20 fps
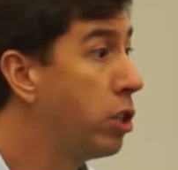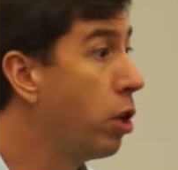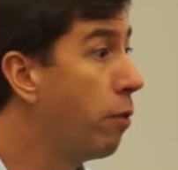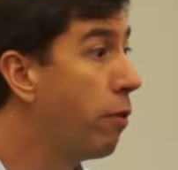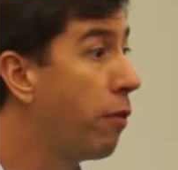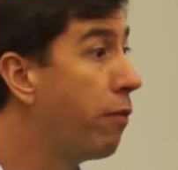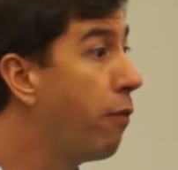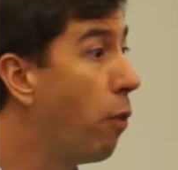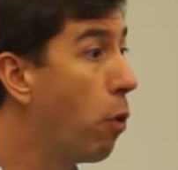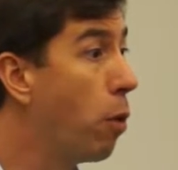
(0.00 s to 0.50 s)

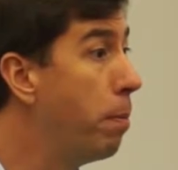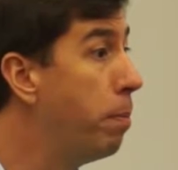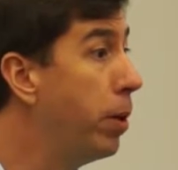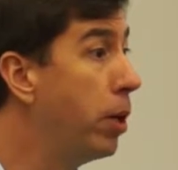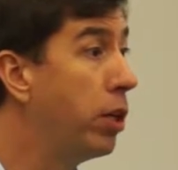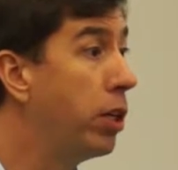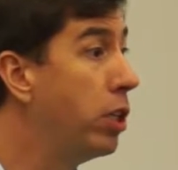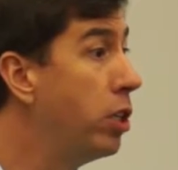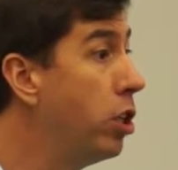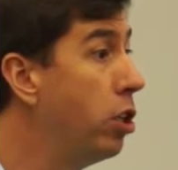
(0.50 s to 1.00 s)
over 4
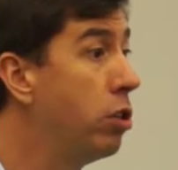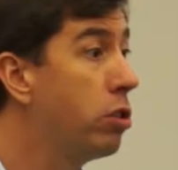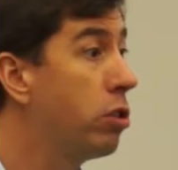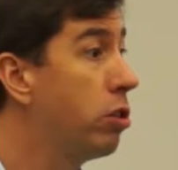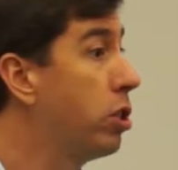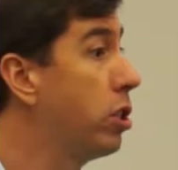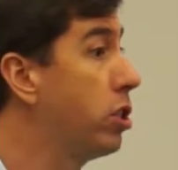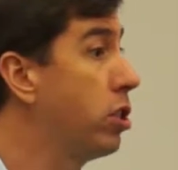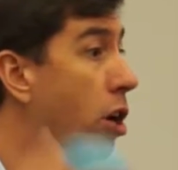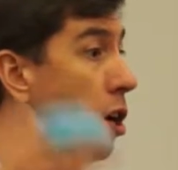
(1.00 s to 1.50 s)
billion
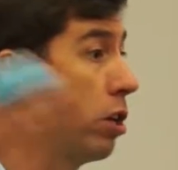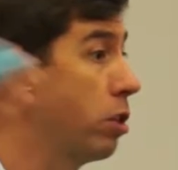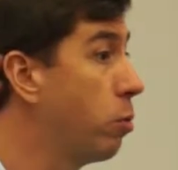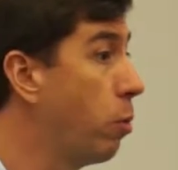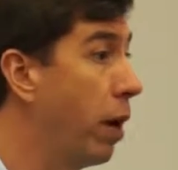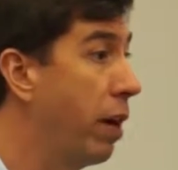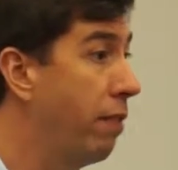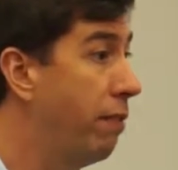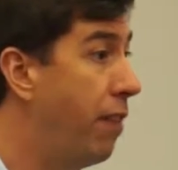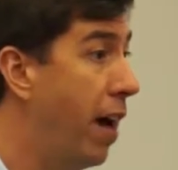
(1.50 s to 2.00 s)
users. It's on its
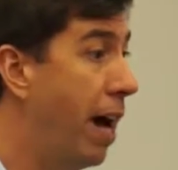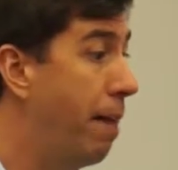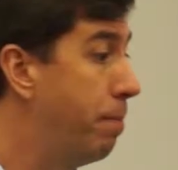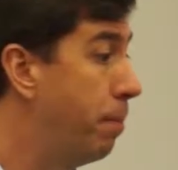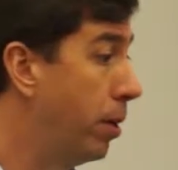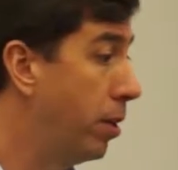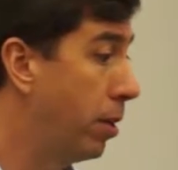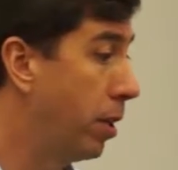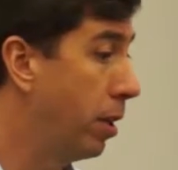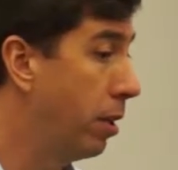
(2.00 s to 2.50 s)
way to 5
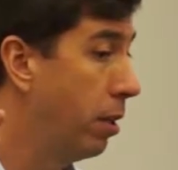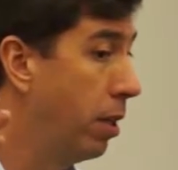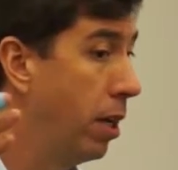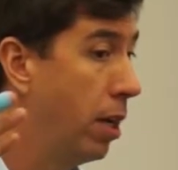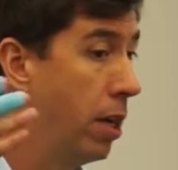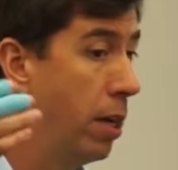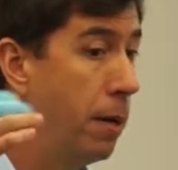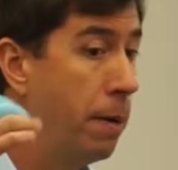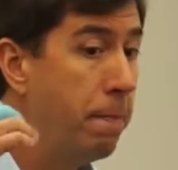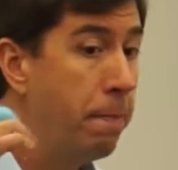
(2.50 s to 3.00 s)
billion.
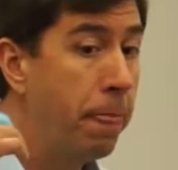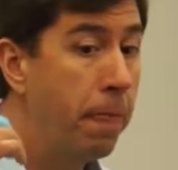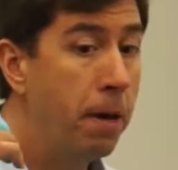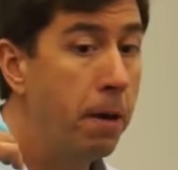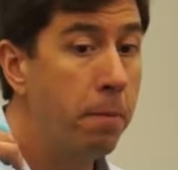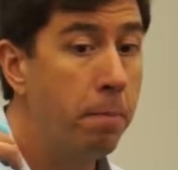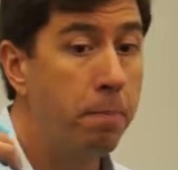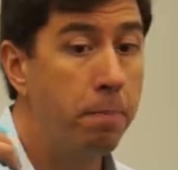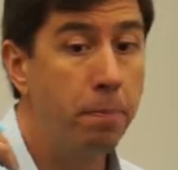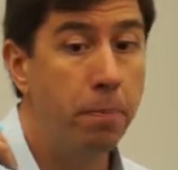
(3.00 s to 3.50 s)

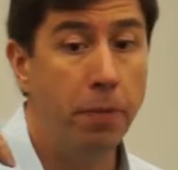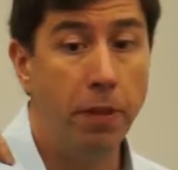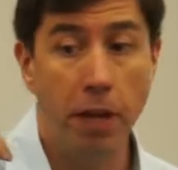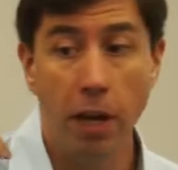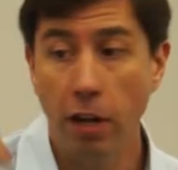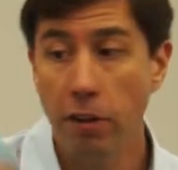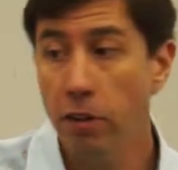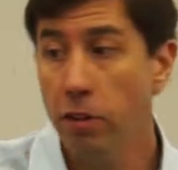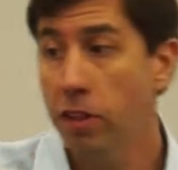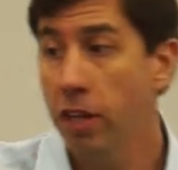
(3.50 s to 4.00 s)
The
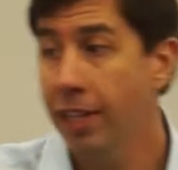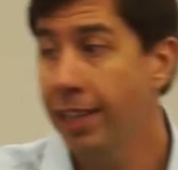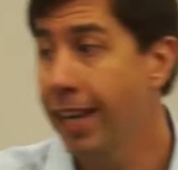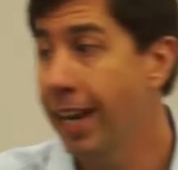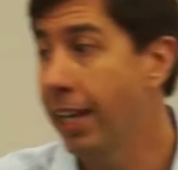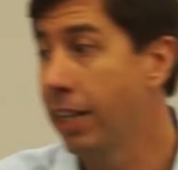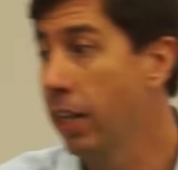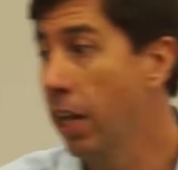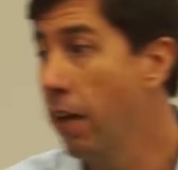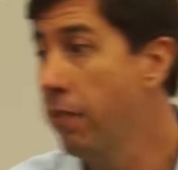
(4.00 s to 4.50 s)
other thing that
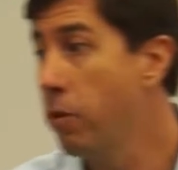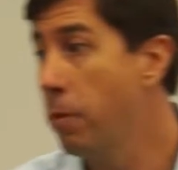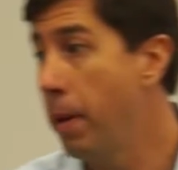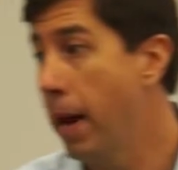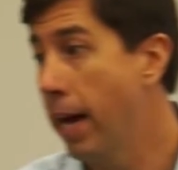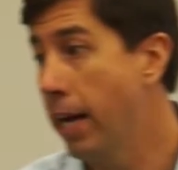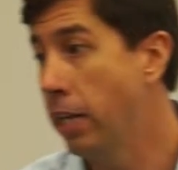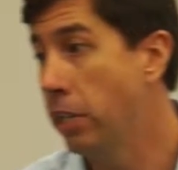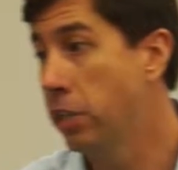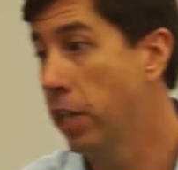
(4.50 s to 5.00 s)
I love
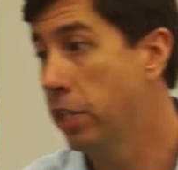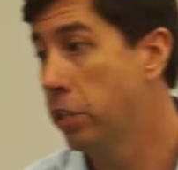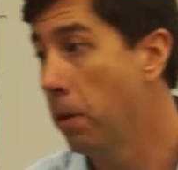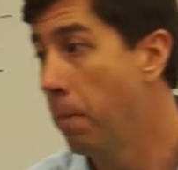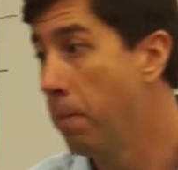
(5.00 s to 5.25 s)
about it is, as a